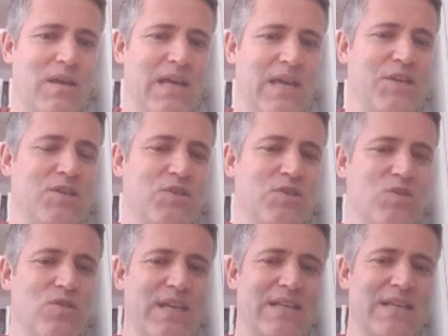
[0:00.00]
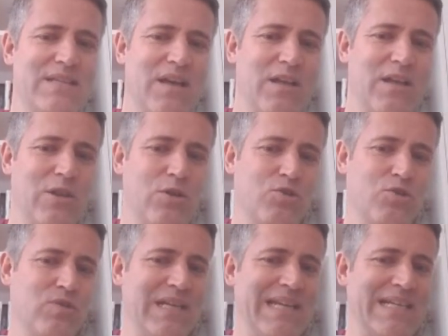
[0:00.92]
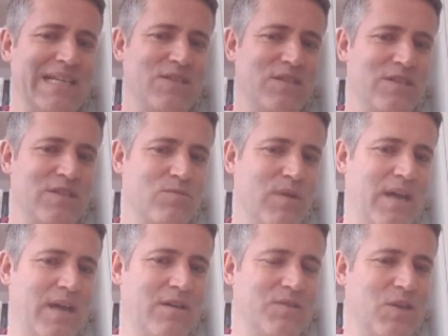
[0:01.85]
And you can do things like lottery lists as well.